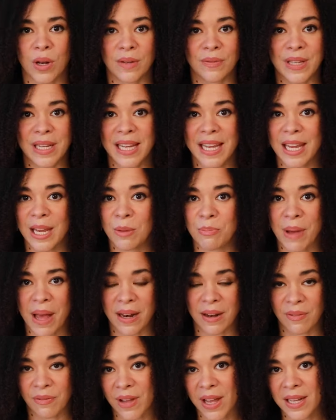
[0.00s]
of the key
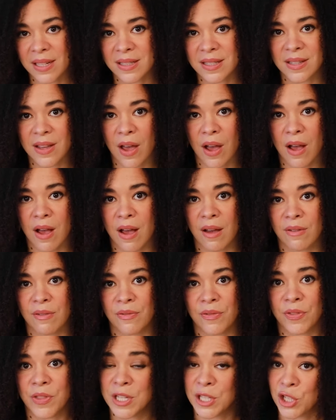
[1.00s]
benefits
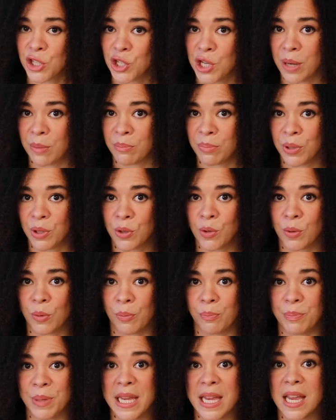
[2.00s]
of this
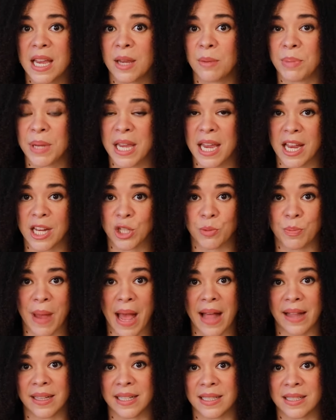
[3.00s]
shampoo being pH
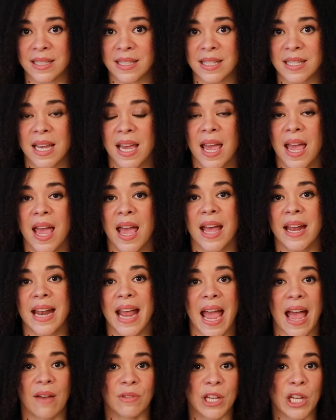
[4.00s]
balanced
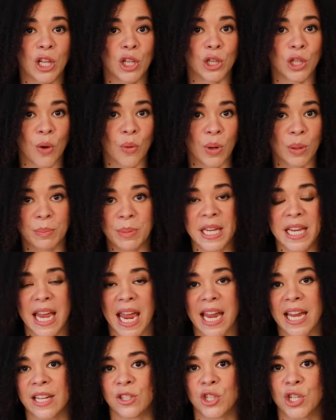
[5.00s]
and having a lower
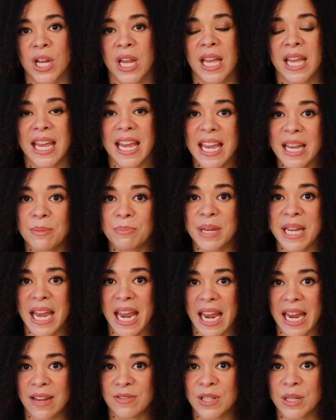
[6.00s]
pH, it
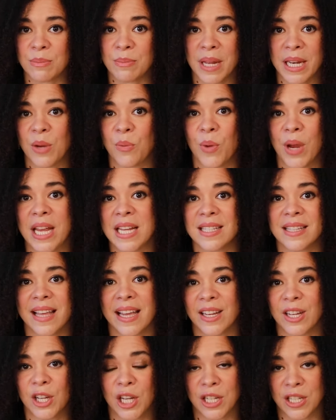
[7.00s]
behaves in many ways
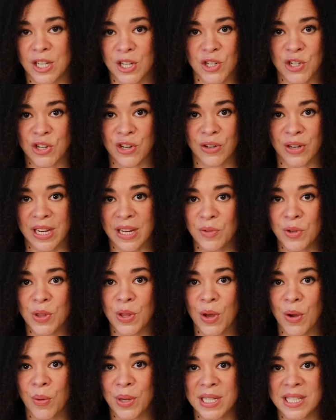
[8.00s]
like a conditioner,
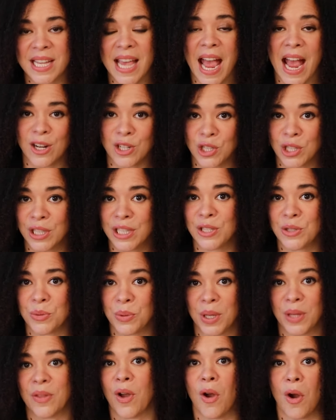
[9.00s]
even though it's actually
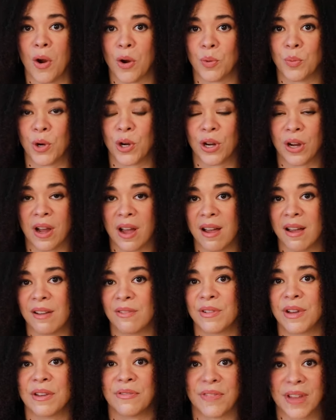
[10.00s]
doing the hard work
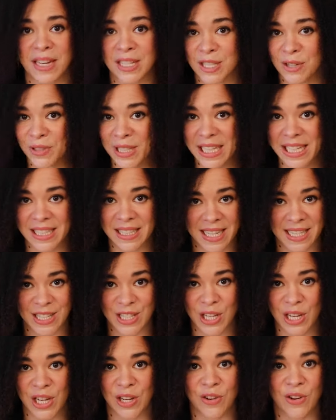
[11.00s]
of effectively
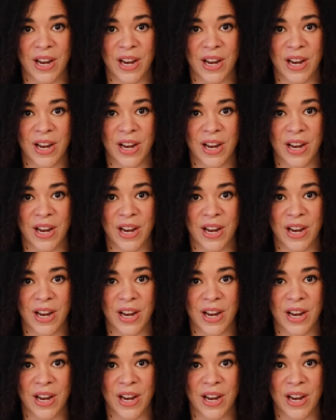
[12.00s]
cleansing your